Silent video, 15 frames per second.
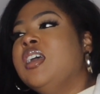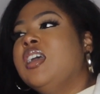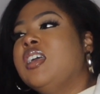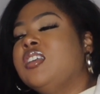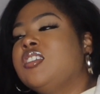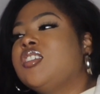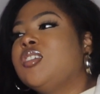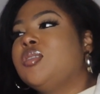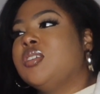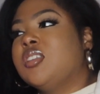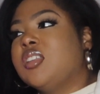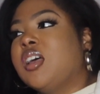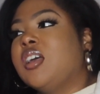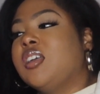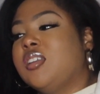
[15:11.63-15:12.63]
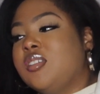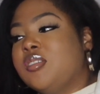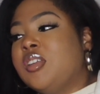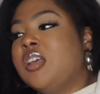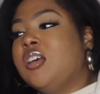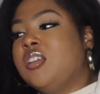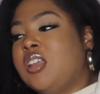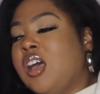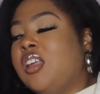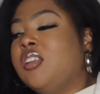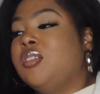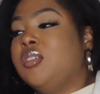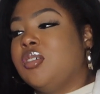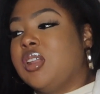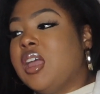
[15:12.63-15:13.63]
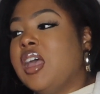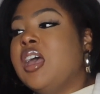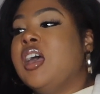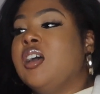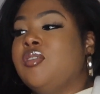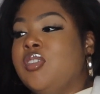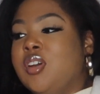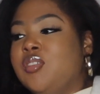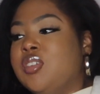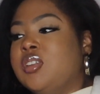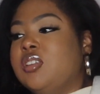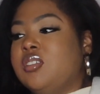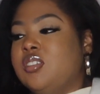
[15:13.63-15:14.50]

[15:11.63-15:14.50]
And she was like, "Yeah, y'all don't know the half of it."